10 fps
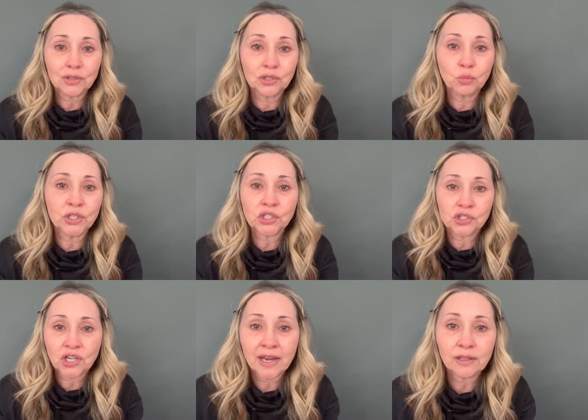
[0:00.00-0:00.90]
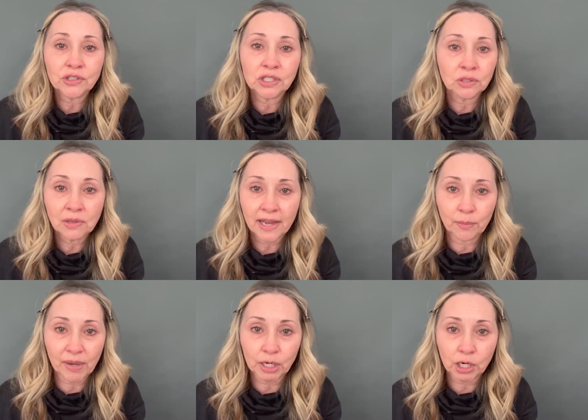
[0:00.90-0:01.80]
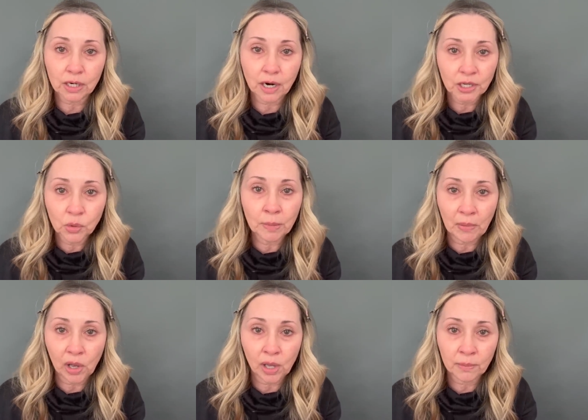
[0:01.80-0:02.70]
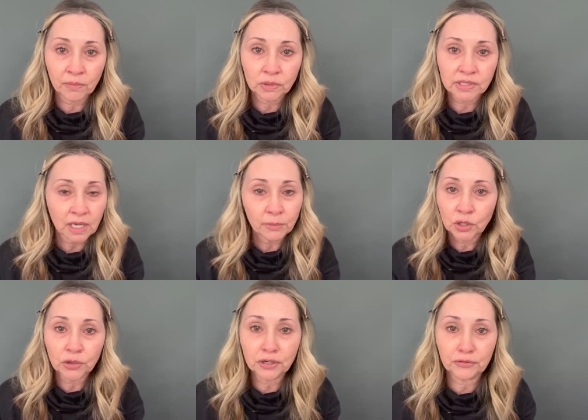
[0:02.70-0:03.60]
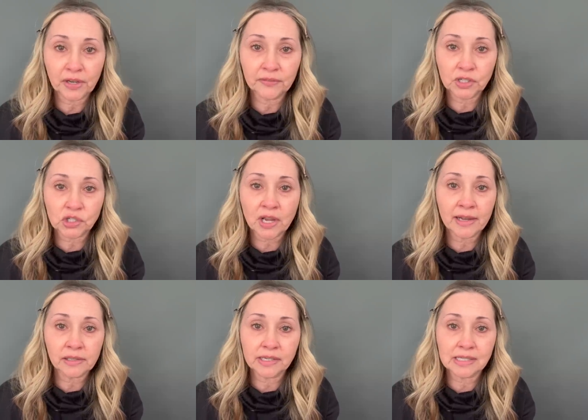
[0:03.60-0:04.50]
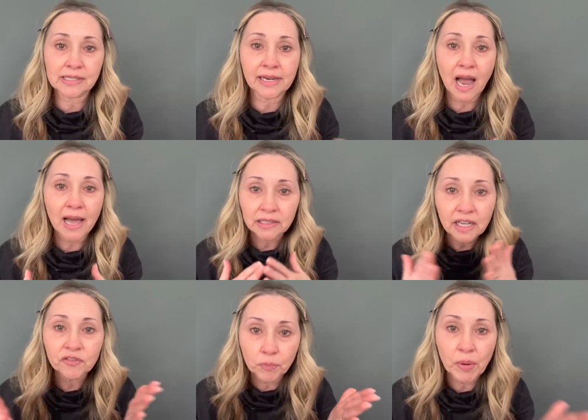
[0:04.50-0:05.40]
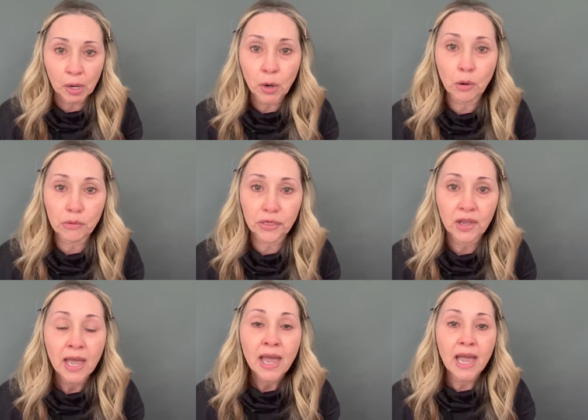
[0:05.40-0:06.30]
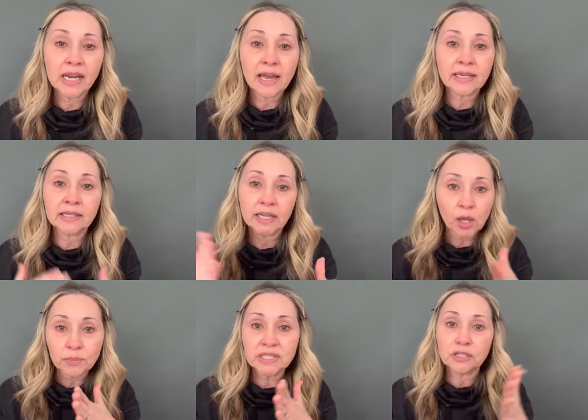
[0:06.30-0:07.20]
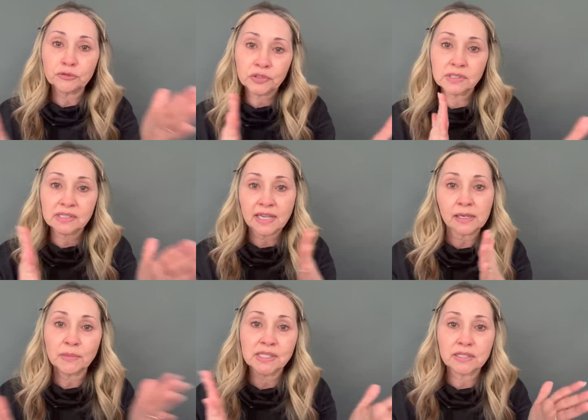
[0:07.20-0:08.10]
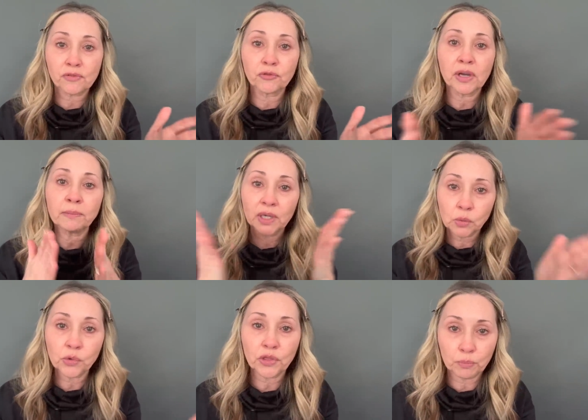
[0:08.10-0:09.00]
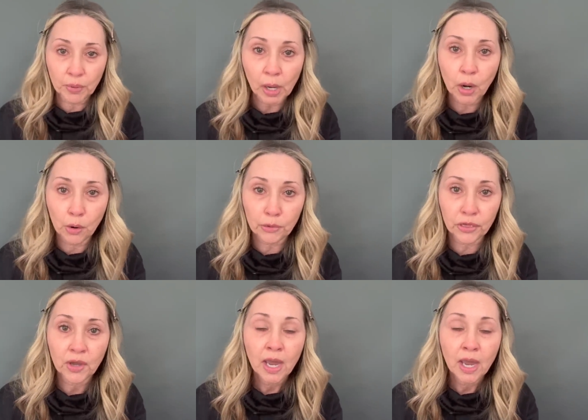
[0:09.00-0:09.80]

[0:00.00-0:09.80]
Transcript: which child do you like better? Are you a mom? Tell me who your favorite child is. Like, I love both, and I can help different segments of women with both.